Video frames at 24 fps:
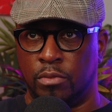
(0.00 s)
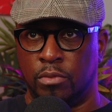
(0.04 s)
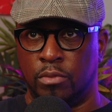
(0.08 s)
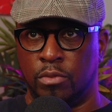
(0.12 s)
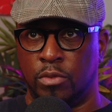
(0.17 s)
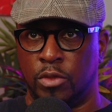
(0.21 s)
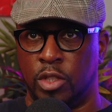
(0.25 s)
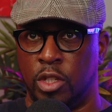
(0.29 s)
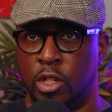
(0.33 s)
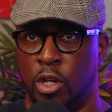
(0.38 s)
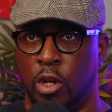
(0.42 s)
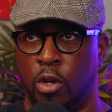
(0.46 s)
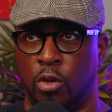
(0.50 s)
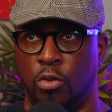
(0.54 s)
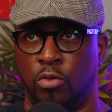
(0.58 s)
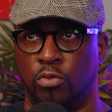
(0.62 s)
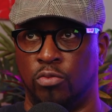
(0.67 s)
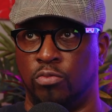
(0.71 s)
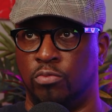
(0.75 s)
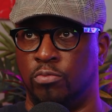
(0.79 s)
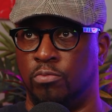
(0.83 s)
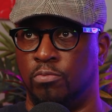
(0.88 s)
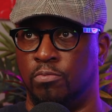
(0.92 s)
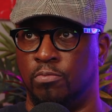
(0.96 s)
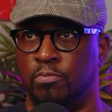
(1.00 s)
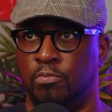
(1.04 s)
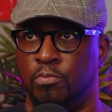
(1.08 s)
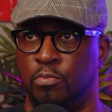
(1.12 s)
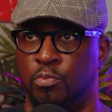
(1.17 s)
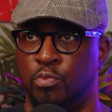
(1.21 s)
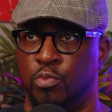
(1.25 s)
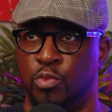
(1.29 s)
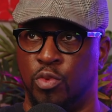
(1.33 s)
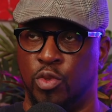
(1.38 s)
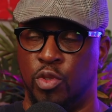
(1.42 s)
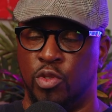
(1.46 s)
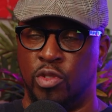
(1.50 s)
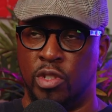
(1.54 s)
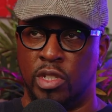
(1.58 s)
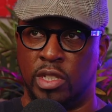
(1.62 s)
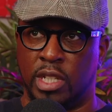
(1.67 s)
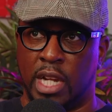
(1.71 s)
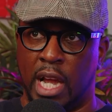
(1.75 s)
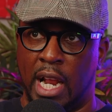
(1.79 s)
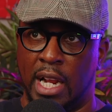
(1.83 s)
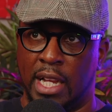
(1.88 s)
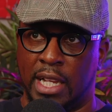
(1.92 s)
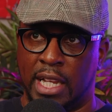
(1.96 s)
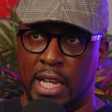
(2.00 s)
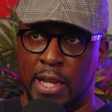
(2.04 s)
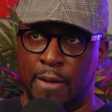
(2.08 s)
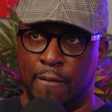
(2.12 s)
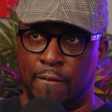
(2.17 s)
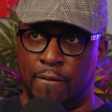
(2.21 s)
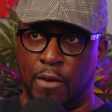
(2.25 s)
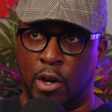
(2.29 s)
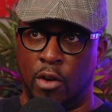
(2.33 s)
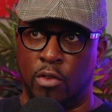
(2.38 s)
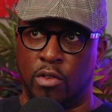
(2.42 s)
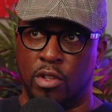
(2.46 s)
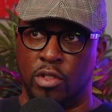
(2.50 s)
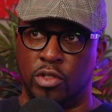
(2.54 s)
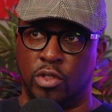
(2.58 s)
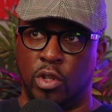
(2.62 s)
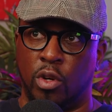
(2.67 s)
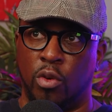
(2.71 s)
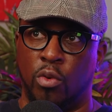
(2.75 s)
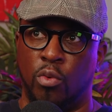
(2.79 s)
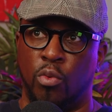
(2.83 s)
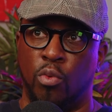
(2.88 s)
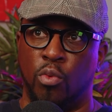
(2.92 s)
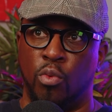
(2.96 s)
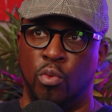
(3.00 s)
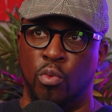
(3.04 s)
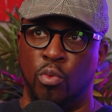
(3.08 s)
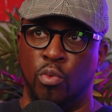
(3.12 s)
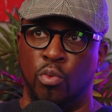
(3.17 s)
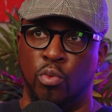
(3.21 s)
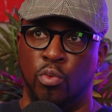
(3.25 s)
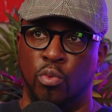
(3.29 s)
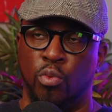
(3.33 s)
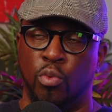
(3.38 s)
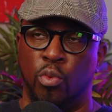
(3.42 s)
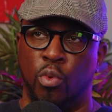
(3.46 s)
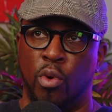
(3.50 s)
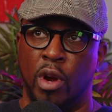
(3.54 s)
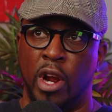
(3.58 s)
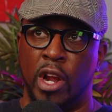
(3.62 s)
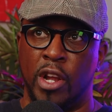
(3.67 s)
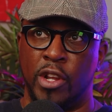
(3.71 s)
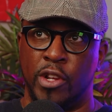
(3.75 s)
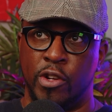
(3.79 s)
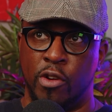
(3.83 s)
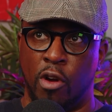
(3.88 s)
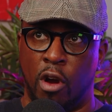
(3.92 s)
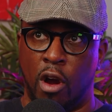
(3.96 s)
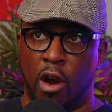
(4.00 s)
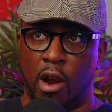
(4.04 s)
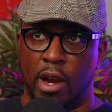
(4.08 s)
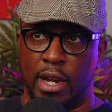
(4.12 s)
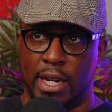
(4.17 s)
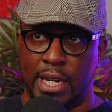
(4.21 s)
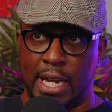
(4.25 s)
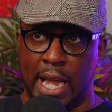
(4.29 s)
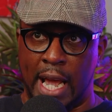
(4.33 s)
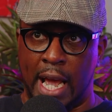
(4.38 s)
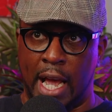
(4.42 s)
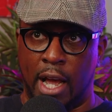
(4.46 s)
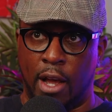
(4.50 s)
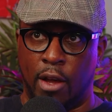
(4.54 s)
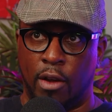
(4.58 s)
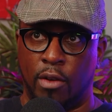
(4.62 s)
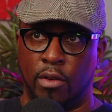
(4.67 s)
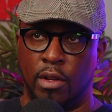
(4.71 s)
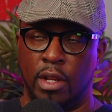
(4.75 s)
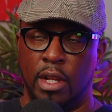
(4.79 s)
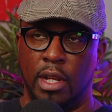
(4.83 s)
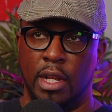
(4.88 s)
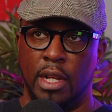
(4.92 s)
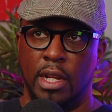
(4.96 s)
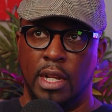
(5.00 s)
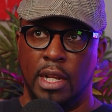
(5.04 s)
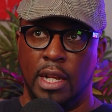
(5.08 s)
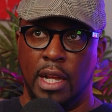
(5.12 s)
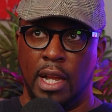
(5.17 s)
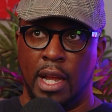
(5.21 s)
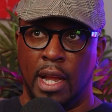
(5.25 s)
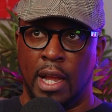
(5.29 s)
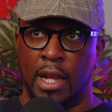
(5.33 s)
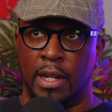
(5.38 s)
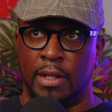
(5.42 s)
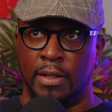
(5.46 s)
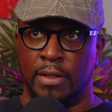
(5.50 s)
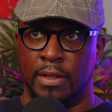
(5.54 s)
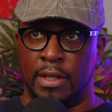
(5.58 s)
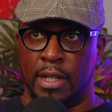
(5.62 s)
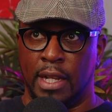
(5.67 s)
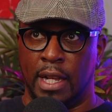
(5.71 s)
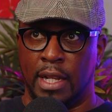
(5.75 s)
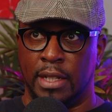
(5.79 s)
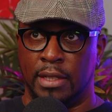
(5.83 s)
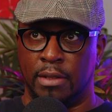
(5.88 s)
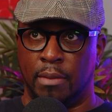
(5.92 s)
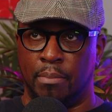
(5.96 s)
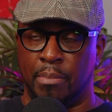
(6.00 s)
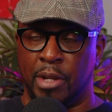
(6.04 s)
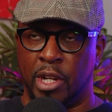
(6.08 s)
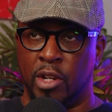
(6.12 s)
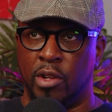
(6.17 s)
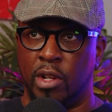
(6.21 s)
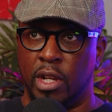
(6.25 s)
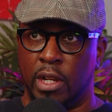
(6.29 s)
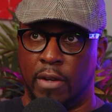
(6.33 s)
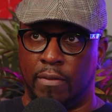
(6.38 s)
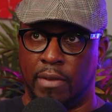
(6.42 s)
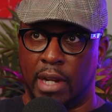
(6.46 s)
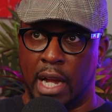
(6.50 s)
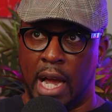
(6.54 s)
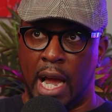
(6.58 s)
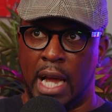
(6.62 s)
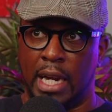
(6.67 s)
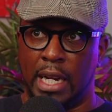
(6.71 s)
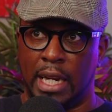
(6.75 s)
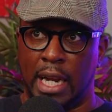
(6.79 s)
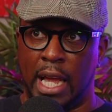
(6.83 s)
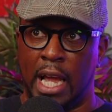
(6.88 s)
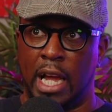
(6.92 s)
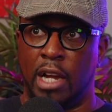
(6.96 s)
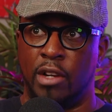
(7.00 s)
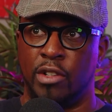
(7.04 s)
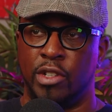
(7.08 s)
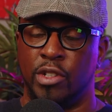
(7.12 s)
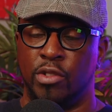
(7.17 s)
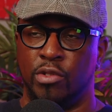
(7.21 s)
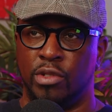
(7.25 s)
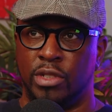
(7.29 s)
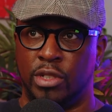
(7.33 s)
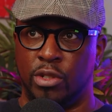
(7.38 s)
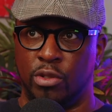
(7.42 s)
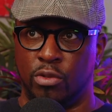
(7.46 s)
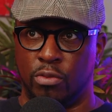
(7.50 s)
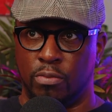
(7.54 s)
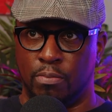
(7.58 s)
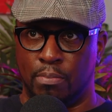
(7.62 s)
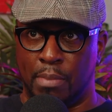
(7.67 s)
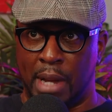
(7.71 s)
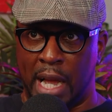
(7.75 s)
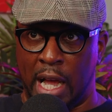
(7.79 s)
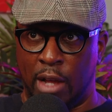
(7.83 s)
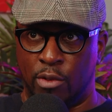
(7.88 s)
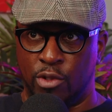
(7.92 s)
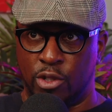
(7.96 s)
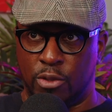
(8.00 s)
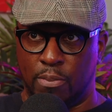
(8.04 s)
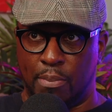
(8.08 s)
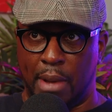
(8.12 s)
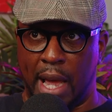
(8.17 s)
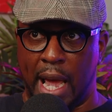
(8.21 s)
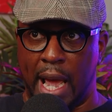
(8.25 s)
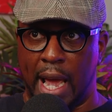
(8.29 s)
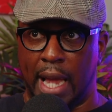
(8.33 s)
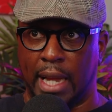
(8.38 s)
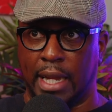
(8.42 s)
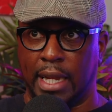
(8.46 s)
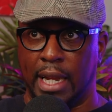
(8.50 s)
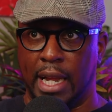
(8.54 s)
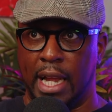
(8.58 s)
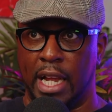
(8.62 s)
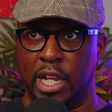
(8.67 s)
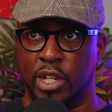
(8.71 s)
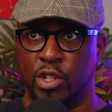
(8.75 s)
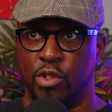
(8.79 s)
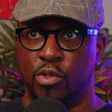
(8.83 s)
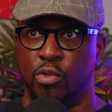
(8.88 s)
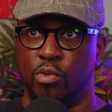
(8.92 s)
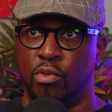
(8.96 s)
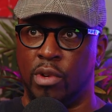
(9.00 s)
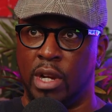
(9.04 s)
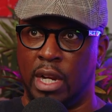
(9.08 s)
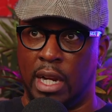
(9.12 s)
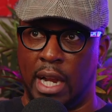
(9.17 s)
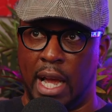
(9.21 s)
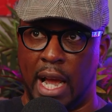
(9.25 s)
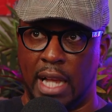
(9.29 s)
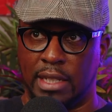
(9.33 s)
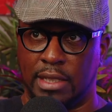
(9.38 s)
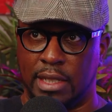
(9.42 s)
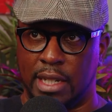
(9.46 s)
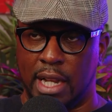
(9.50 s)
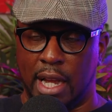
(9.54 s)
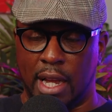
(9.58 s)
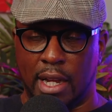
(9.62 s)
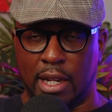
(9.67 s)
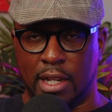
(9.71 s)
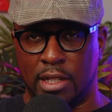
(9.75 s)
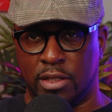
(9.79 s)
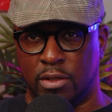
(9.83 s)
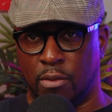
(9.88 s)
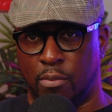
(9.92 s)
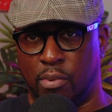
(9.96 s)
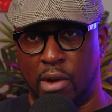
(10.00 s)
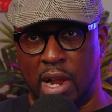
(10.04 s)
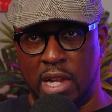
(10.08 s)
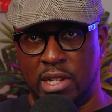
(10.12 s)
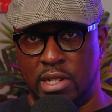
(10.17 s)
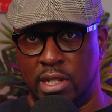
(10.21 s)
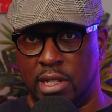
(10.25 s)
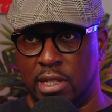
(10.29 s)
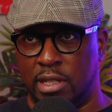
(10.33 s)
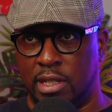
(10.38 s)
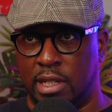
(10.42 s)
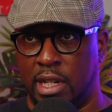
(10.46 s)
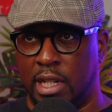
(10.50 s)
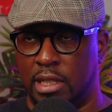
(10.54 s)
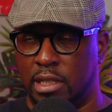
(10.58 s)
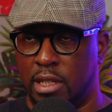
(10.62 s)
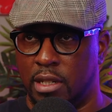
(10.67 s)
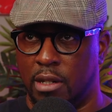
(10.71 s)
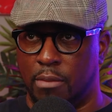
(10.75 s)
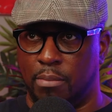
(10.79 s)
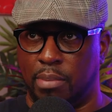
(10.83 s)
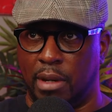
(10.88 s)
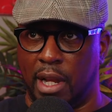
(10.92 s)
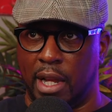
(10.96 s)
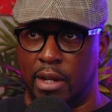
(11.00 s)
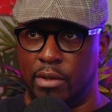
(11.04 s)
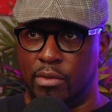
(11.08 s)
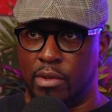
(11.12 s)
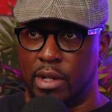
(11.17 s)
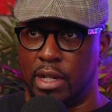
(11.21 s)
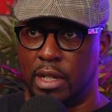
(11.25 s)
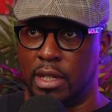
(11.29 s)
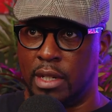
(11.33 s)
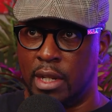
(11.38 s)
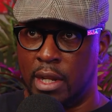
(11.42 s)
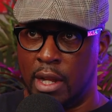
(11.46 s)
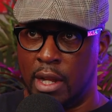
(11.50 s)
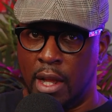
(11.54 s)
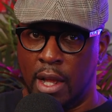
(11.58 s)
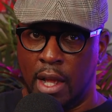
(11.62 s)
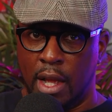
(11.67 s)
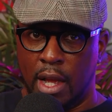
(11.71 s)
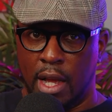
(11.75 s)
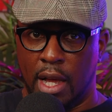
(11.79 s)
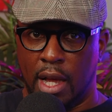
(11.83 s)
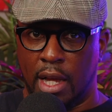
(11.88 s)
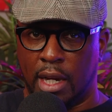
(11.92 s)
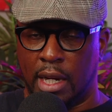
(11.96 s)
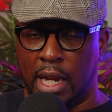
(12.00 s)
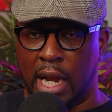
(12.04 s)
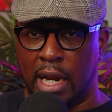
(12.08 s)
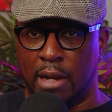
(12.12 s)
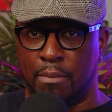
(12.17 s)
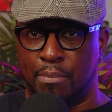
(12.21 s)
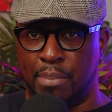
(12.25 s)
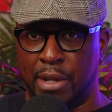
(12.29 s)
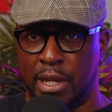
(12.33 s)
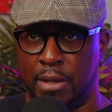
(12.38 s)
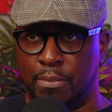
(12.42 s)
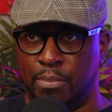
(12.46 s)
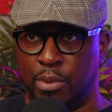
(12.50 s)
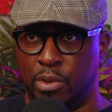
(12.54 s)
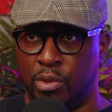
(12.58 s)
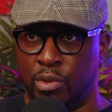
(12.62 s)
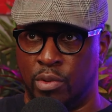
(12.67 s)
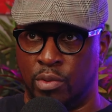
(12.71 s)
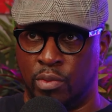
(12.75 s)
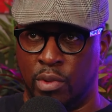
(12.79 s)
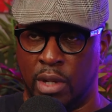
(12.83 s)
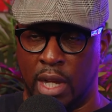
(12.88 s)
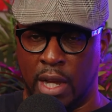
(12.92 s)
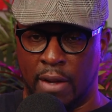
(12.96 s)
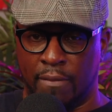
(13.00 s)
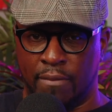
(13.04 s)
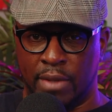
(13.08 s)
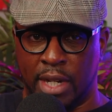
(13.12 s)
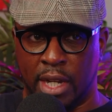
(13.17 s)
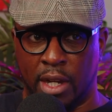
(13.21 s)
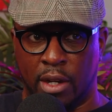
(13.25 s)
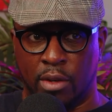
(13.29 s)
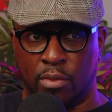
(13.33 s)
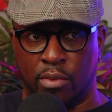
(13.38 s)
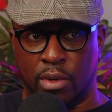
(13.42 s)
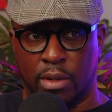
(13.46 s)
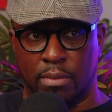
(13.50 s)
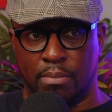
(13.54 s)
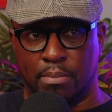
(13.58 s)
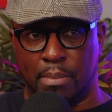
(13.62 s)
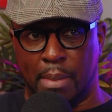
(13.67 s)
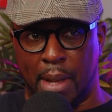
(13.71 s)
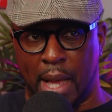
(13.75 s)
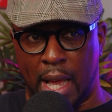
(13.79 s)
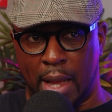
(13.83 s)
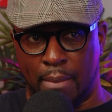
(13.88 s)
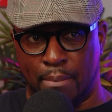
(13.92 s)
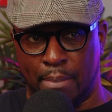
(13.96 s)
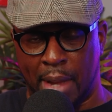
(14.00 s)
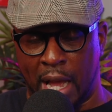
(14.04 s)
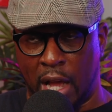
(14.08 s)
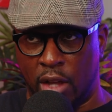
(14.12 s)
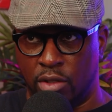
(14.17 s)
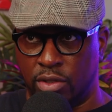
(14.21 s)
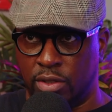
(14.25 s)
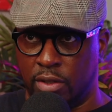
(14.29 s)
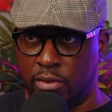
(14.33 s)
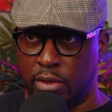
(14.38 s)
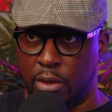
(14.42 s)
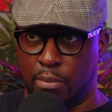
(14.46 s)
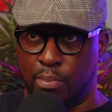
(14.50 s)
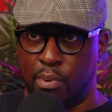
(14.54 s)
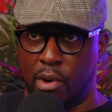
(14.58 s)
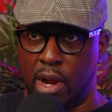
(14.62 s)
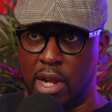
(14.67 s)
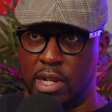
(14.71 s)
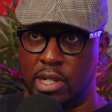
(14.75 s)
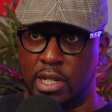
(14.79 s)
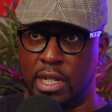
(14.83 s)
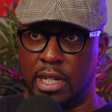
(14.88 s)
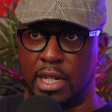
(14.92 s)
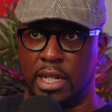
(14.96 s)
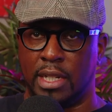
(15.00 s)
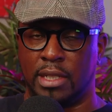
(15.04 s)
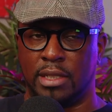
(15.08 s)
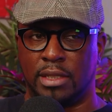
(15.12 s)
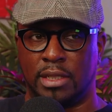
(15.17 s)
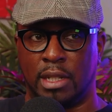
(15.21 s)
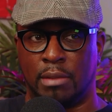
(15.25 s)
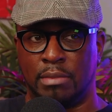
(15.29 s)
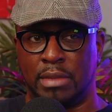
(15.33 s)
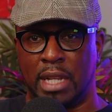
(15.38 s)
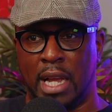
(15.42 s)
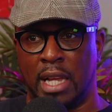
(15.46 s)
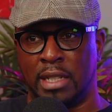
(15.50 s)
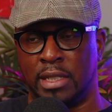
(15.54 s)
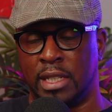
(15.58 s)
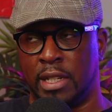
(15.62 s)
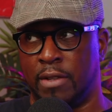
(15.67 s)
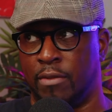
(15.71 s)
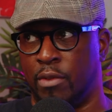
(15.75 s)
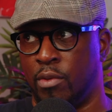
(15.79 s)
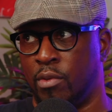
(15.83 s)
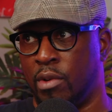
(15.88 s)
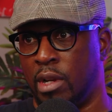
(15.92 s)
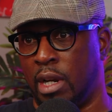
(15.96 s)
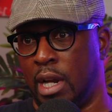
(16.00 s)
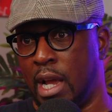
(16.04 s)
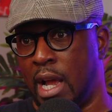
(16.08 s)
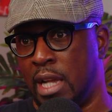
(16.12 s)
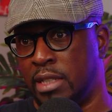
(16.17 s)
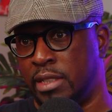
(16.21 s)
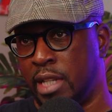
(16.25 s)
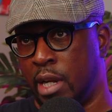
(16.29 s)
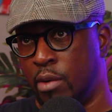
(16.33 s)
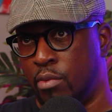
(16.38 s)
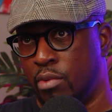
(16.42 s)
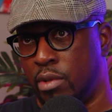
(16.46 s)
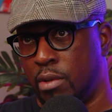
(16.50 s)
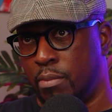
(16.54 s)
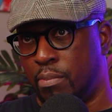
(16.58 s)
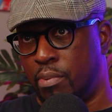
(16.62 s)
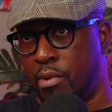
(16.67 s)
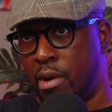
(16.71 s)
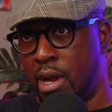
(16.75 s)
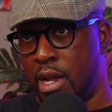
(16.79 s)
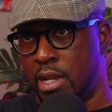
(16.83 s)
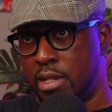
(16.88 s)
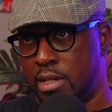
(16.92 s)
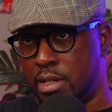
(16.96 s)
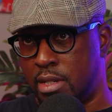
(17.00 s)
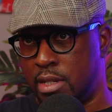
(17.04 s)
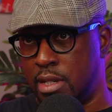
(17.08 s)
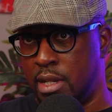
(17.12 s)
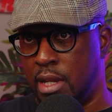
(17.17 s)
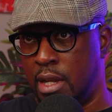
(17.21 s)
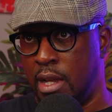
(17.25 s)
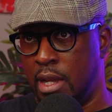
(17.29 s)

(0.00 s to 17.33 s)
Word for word: you just got to keep focus on where you are now, and the beauty of God allowing you to bounce back, and you realizing that, because depression is nothing to play with. Right. A lot of people have dealt with bouts of depression, and sometimes they even realize they were depressed.